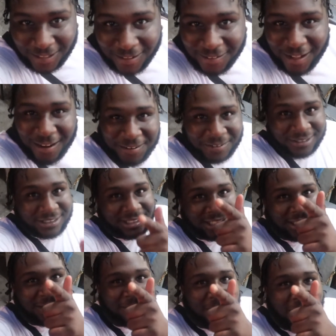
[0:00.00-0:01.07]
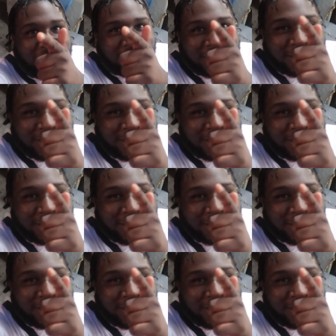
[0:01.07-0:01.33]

Like, y'all gonna see when I